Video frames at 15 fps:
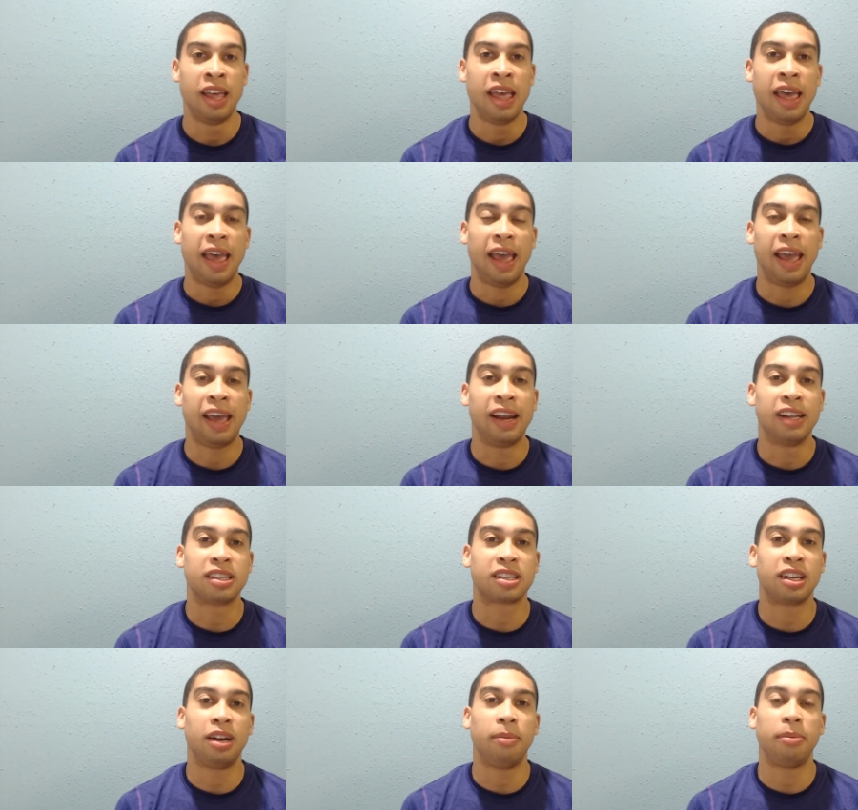And it's
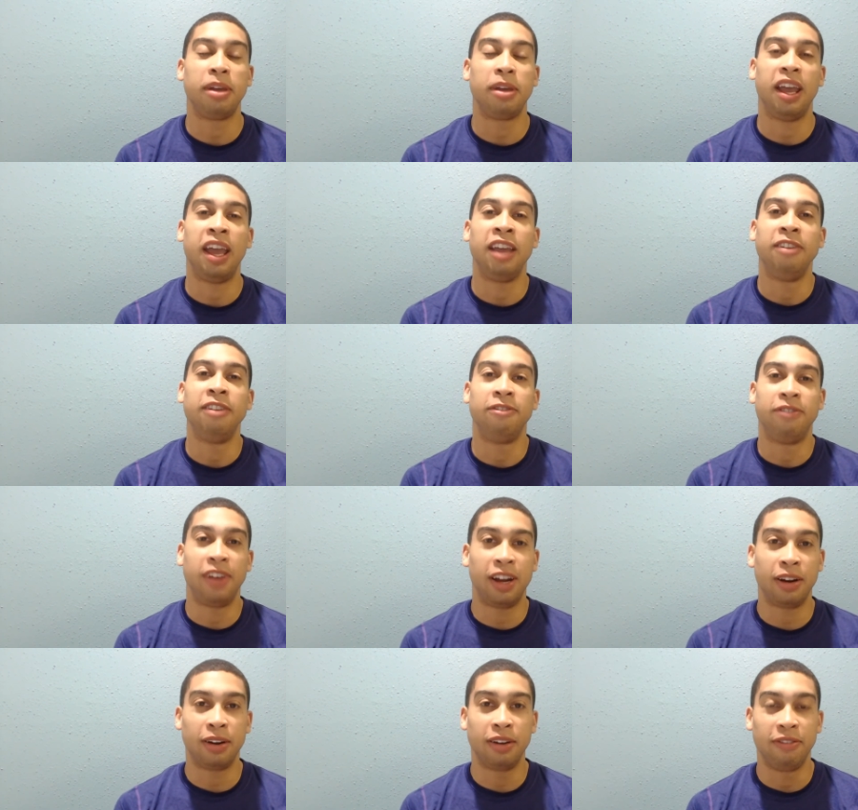going to be a
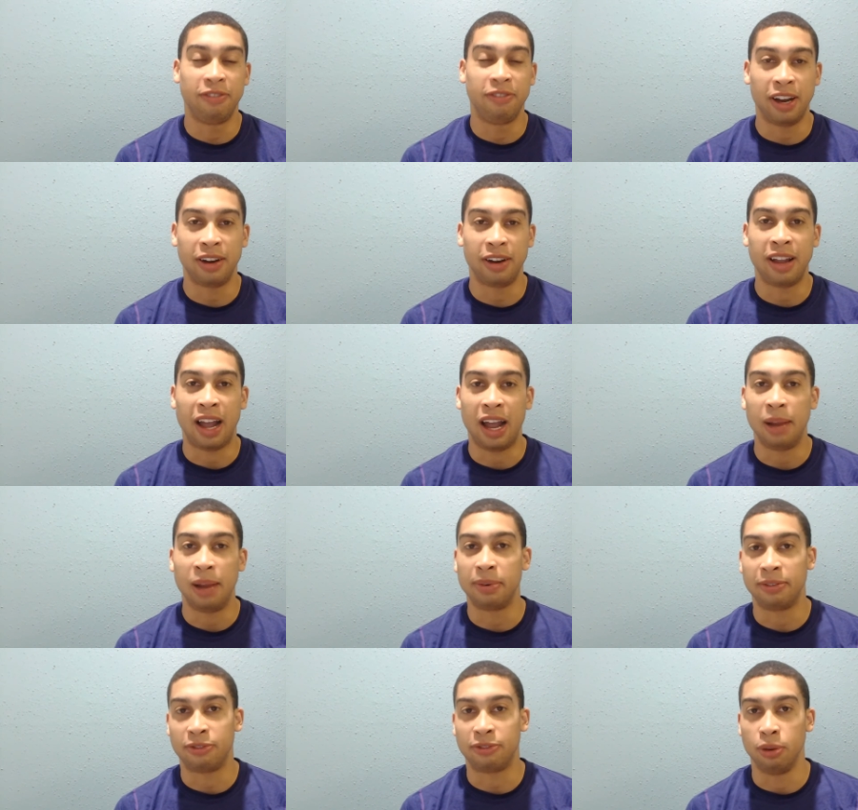very, very high
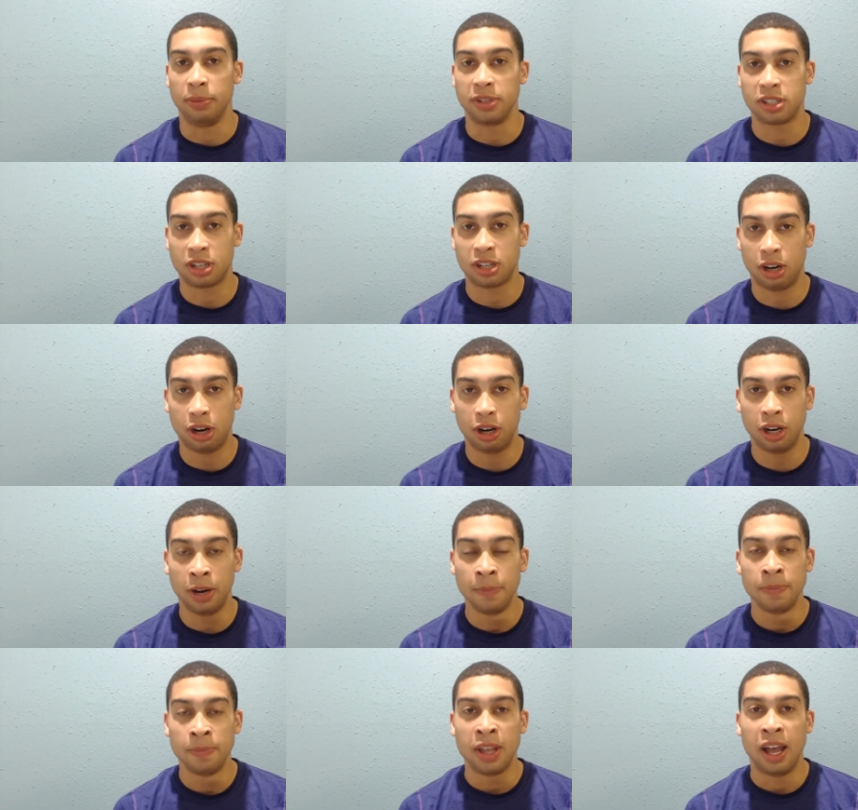performance car.
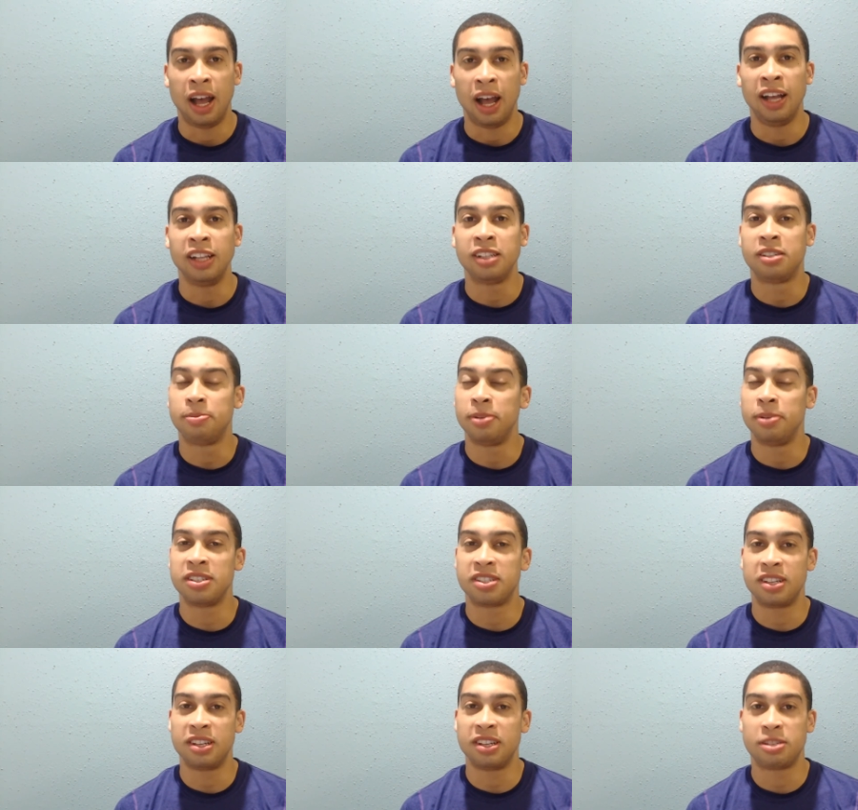Uh, it's been
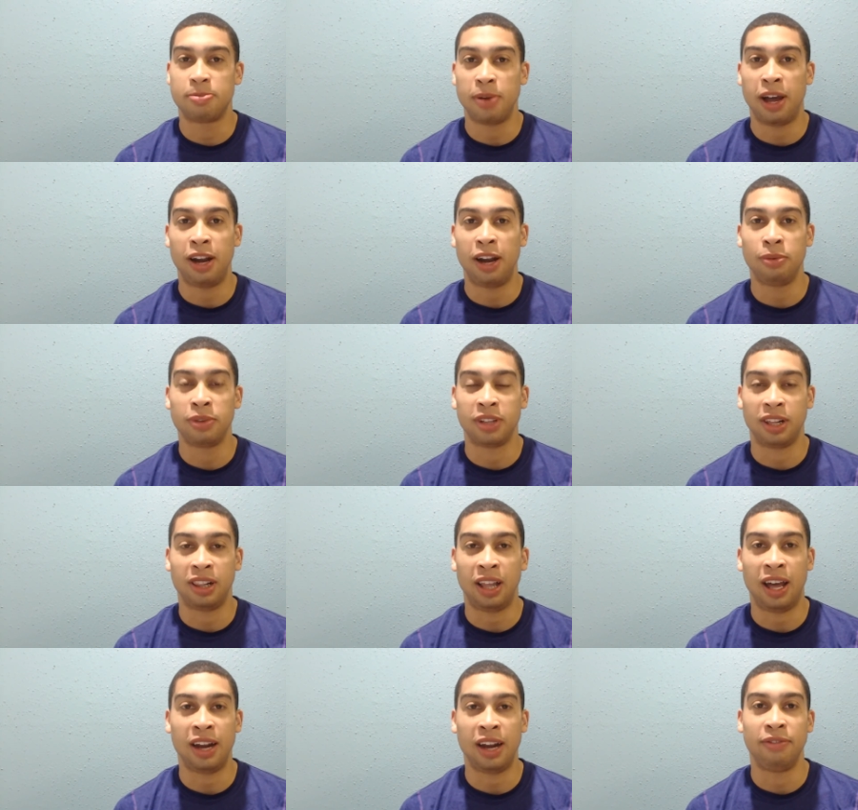seen spotted with a
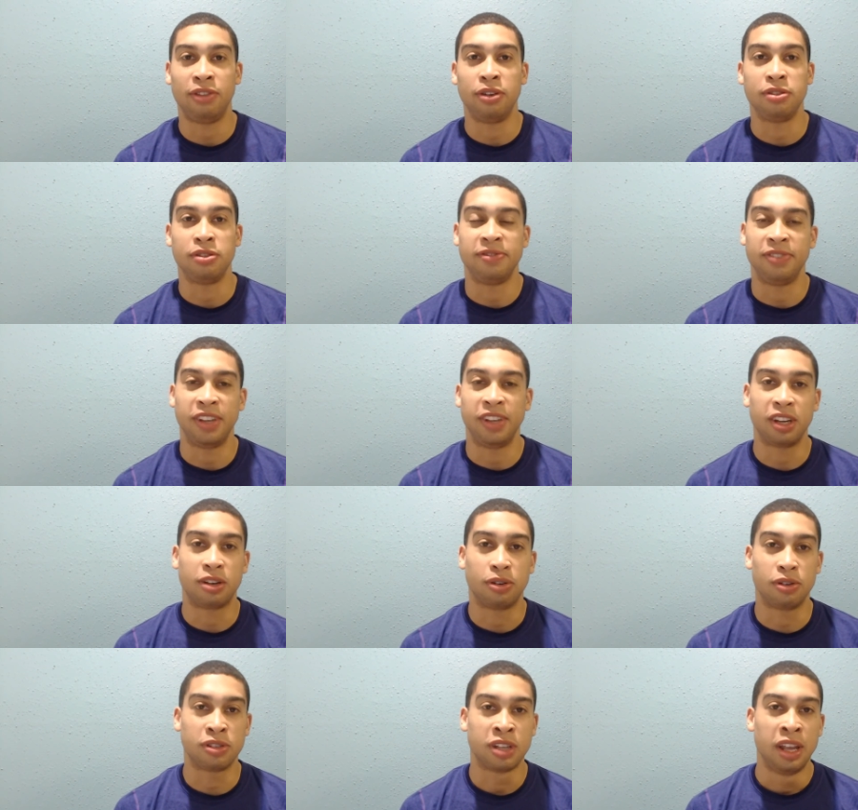lot of those
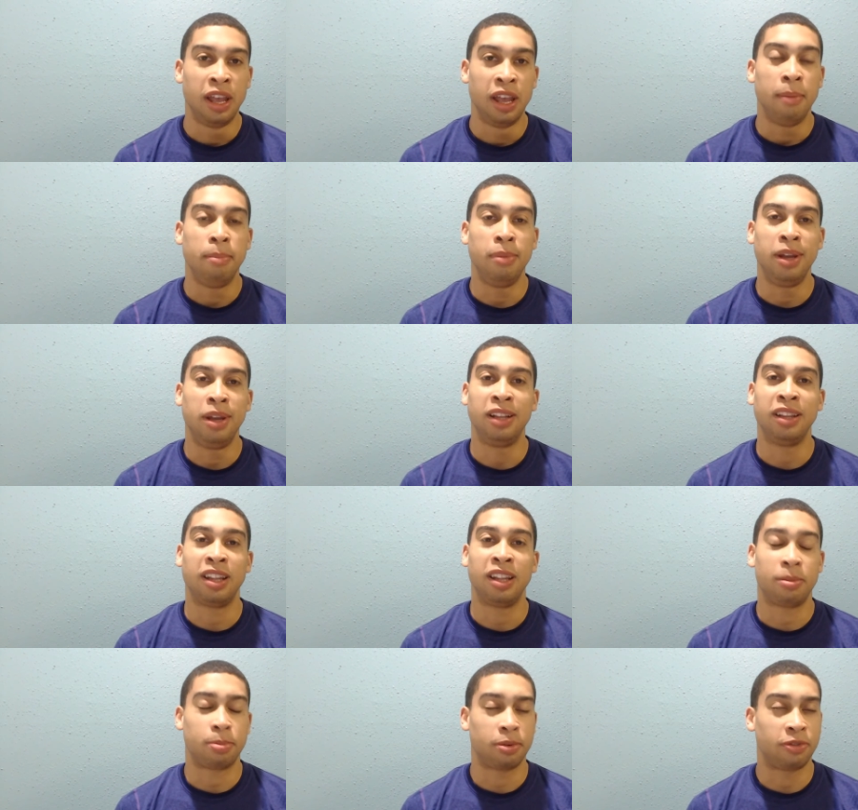vehicles, meaning that the
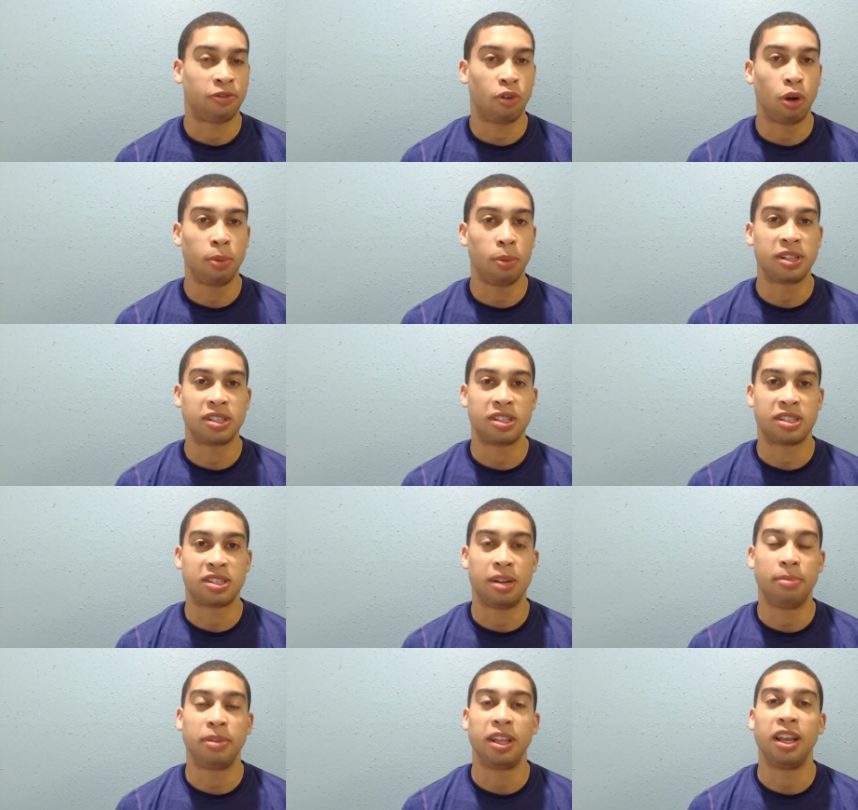performance is
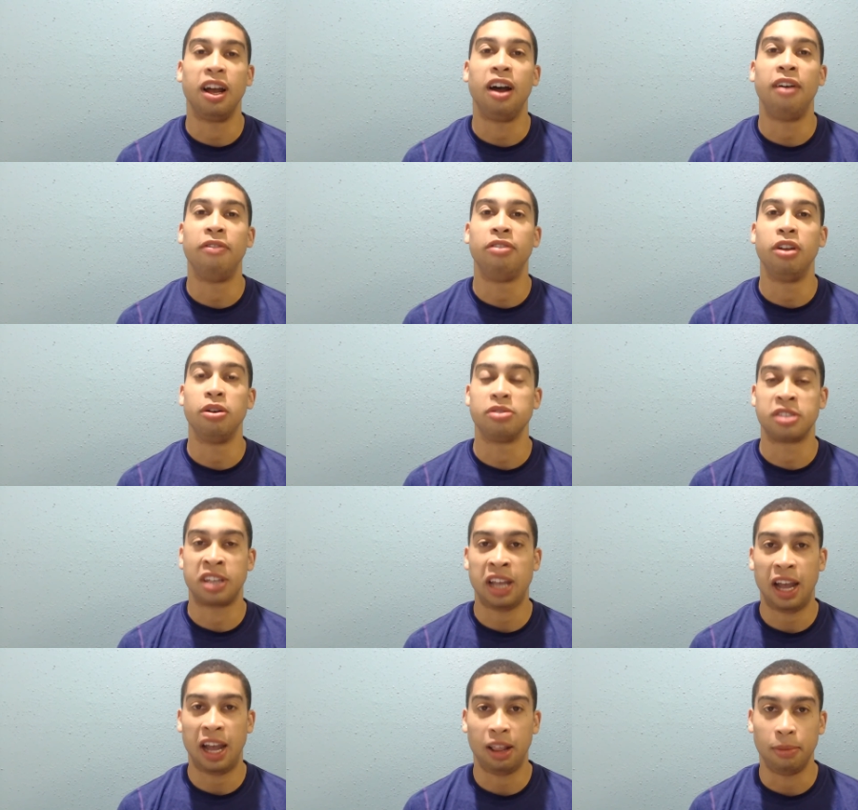something of those
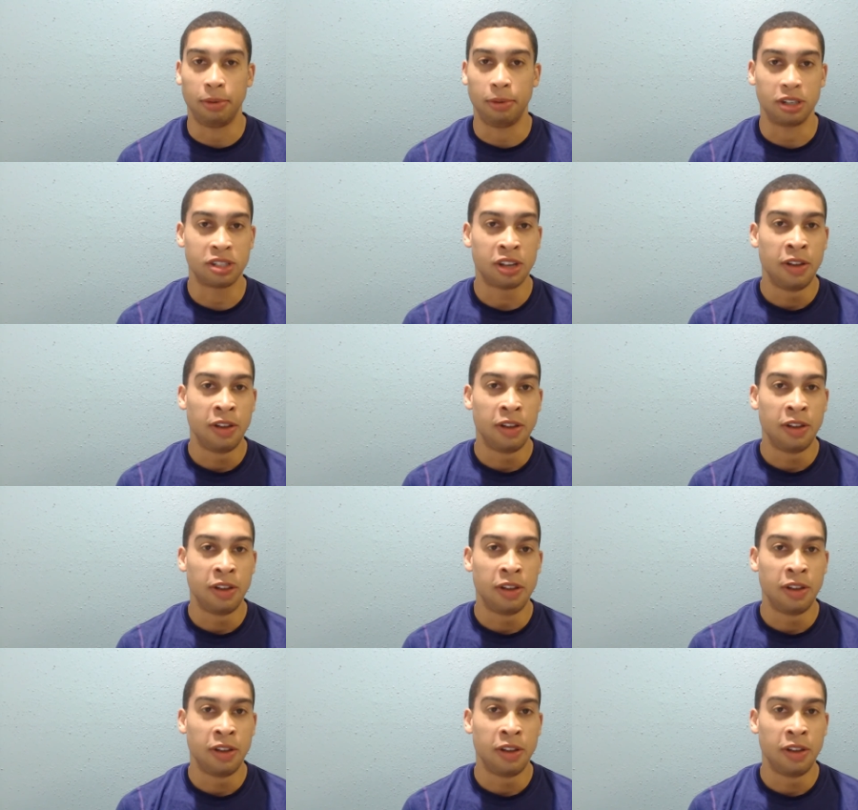calibers.